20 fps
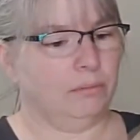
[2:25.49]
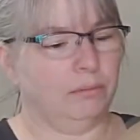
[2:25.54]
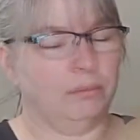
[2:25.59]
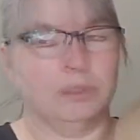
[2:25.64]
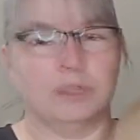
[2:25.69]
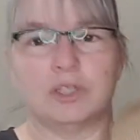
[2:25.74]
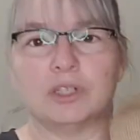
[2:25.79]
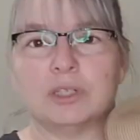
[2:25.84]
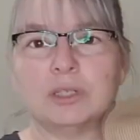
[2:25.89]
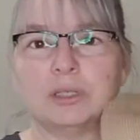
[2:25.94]

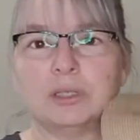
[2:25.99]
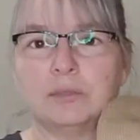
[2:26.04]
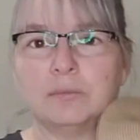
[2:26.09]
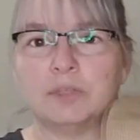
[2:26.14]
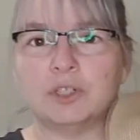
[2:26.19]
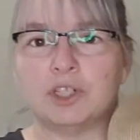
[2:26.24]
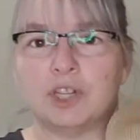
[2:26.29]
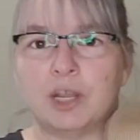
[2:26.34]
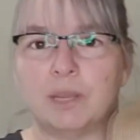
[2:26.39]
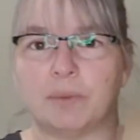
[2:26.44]
It's just a little
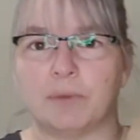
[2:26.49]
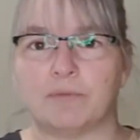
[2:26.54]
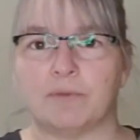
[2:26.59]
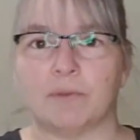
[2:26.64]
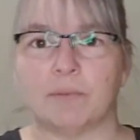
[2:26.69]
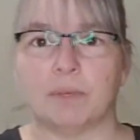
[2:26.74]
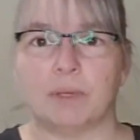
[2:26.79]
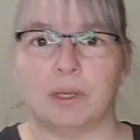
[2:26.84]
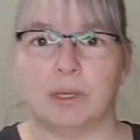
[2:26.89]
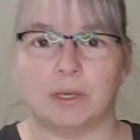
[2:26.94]
misshapen
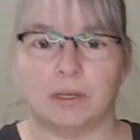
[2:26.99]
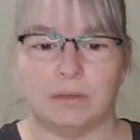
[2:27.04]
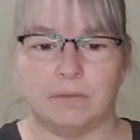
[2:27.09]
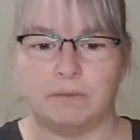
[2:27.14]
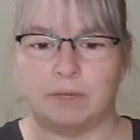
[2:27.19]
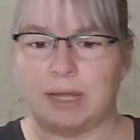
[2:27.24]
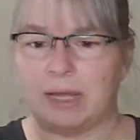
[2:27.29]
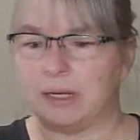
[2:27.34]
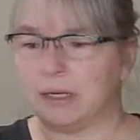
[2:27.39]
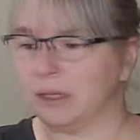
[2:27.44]
from being
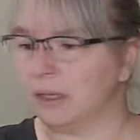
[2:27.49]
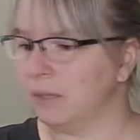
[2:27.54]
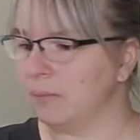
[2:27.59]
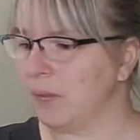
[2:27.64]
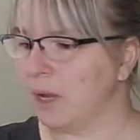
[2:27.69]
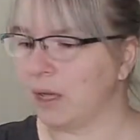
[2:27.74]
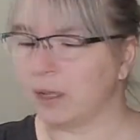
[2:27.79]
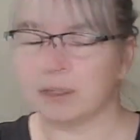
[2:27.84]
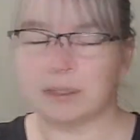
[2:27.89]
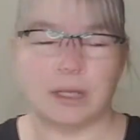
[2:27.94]
flattened in the
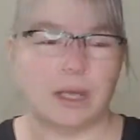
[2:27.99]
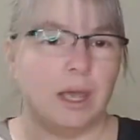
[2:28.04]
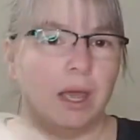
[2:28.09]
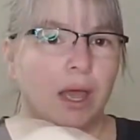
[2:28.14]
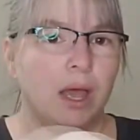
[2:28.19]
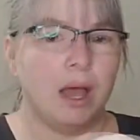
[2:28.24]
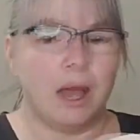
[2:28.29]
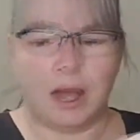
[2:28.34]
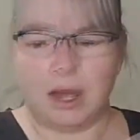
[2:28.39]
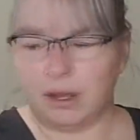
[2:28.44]
box.
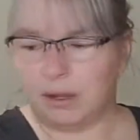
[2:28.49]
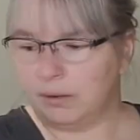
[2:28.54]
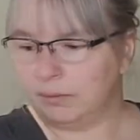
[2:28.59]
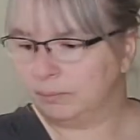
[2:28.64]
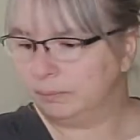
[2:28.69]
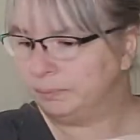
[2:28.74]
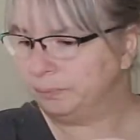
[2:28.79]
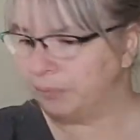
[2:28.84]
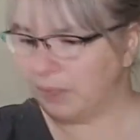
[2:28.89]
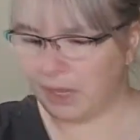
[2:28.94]

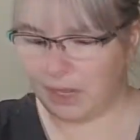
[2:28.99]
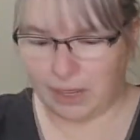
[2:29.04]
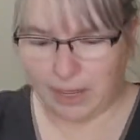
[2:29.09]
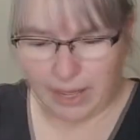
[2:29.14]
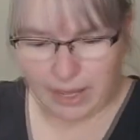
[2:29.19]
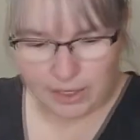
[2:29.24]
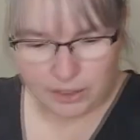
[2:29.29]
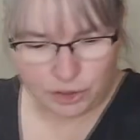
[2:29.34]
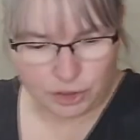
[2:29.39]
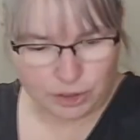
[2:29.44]
And
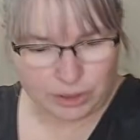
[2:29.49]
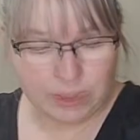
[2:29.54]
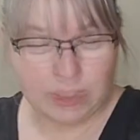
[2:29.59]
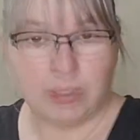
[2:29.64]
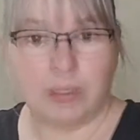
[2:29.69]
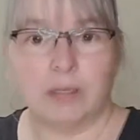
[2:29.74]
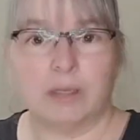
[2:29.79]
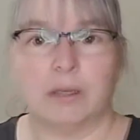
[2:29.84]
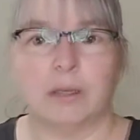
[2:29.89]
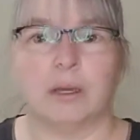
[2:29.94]

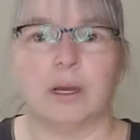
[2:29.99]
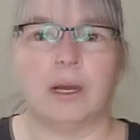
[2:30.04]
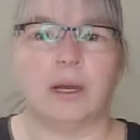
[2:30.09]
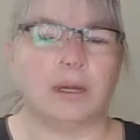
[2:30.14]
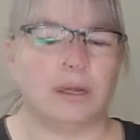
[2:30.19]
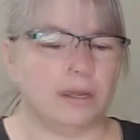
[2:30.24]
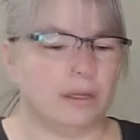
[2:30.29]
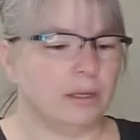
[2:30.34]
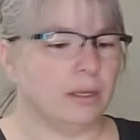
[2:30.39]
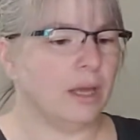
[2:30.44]
actually,
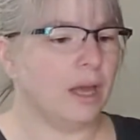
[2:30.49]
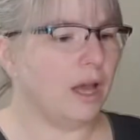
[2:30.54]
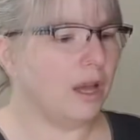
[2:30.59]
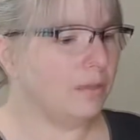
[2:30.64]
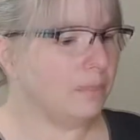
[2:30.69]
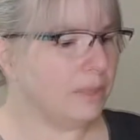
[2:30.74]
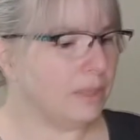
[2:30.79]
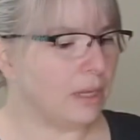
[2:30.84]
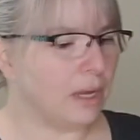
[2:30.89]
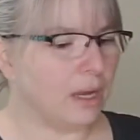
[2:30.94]

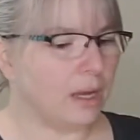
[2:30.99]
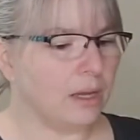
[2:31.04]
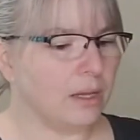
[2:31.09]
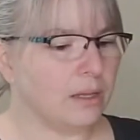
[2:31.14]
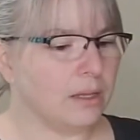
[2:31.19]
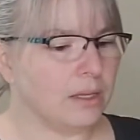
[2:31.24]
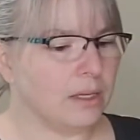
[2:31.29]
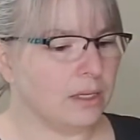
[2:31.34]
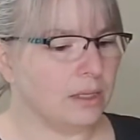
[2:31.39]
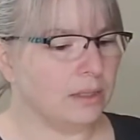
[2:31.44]
comps
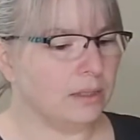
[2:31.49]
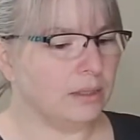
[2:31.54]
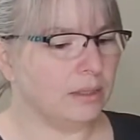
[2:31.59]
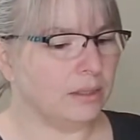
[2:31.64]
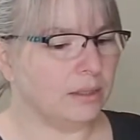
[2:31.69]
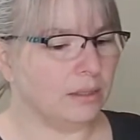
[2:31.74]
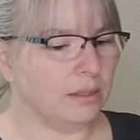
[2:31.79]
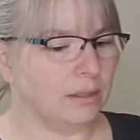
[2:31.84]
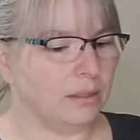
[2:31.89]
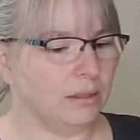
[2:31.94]
on
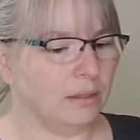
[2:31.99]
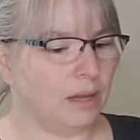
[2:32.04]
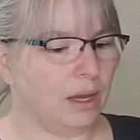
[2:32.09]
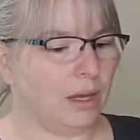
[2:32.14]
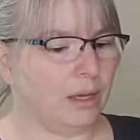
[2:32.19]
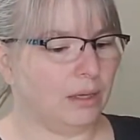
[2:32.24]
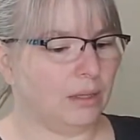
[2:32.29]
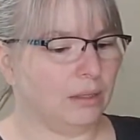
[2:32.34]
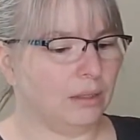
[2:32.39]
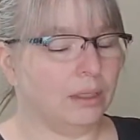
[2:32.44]
this
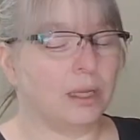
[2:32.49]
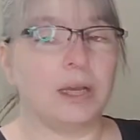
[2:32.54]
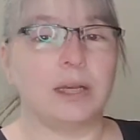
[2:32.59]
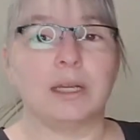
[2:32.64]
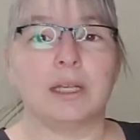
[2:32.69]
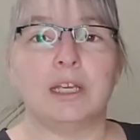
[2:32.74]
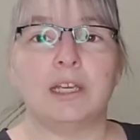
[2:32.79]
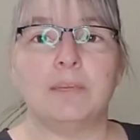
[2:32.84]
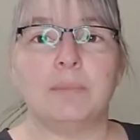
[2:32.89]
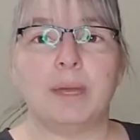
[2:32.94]
on
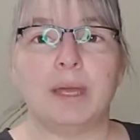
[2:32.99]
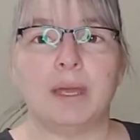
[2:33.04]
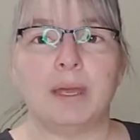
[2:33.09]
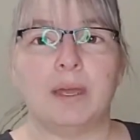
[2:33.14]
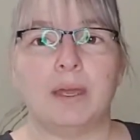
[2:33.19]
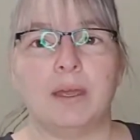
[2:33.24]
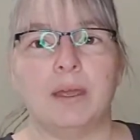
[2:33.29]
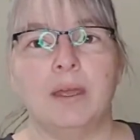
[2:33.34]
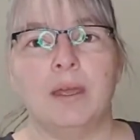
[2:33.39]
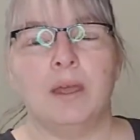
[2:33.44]

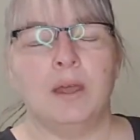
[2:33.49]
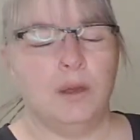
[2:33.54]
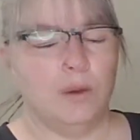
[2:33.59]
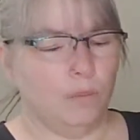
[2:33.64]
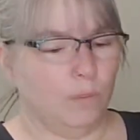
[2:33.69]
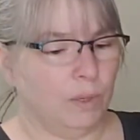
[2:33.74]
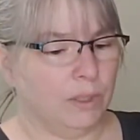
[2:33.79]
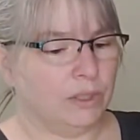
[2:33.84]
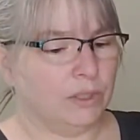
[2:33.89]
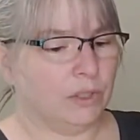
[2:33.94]
eBay,
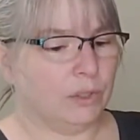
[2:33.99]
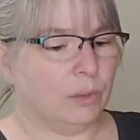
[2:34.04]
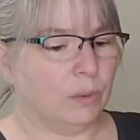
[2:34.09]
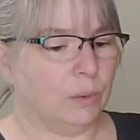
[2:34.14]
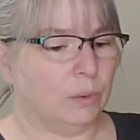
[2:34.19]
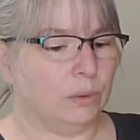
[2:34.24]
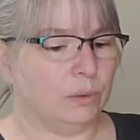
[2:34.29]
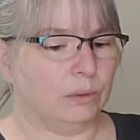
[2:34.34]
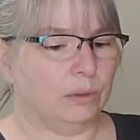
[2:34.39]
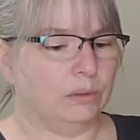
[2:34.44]
one
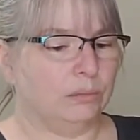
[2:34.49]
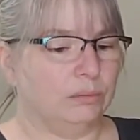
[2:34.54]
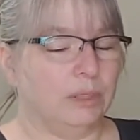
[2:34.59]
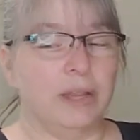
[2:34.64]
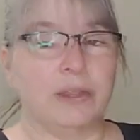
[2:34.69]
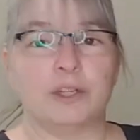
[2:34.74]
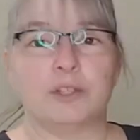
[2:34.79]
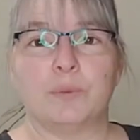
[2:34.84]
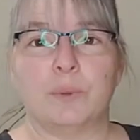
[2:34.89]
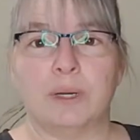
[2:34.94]
sold
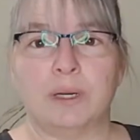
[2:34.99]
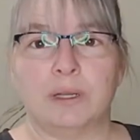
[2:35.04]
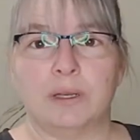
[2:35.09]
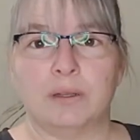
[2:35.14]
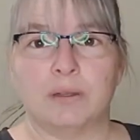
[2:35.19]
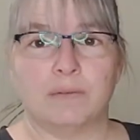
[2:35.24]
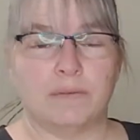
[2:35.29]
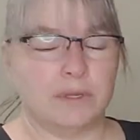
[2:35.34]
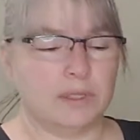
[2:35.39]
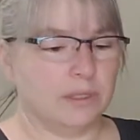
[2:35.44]
on the
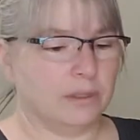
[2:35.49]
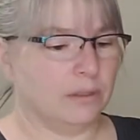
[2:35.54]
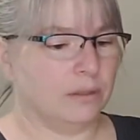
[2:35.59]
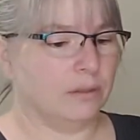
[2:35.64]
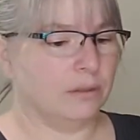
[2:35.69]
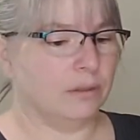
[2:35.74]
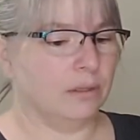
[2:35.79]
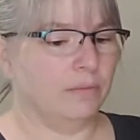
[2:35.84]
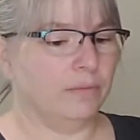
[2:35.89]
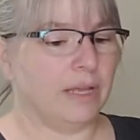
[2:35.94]
20th
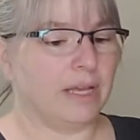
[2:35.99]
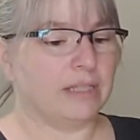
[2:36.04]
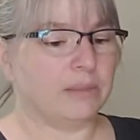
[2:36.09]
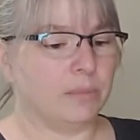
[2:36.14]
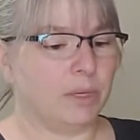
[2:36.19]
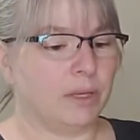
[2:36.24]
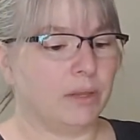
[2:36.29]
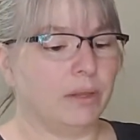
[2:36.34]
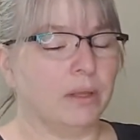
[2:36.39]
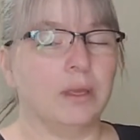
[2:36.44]
of last
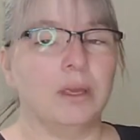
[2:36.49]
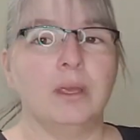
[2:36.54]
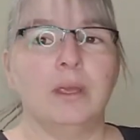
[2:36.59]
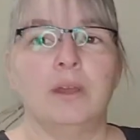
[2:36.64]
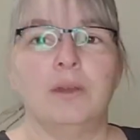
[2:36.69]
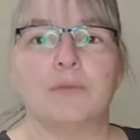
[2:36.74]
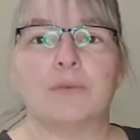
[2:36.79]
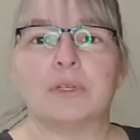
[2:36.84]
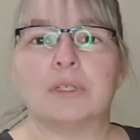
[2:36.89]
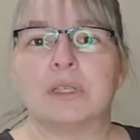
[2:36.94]
month
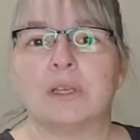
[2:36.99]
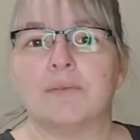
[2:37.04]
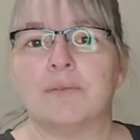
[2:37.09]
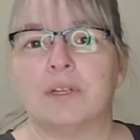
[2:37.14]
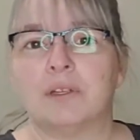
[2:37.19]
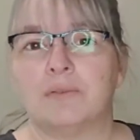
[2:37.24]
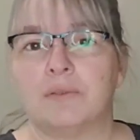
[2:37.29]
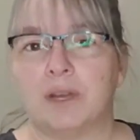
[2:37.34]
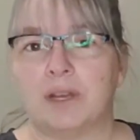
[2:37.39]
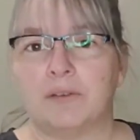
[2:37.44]
for
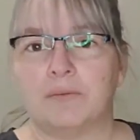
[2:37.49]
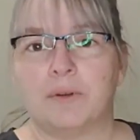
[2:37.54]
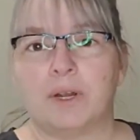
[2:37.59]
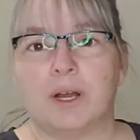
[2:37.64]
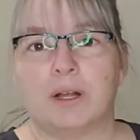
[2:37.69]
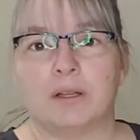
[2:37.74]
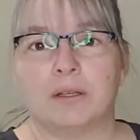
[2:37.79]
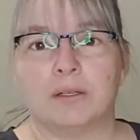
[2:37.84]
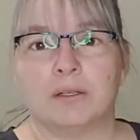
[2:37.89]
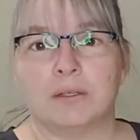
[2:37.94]

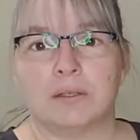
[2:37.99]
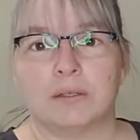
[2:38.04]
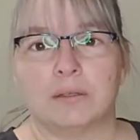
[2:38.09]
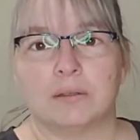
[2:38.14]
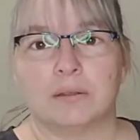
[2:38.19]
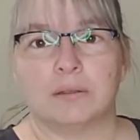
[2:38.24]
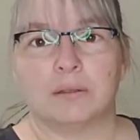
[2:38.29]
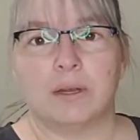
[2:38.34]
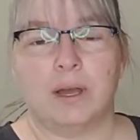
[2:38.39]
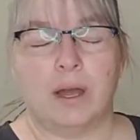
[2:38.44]
$75.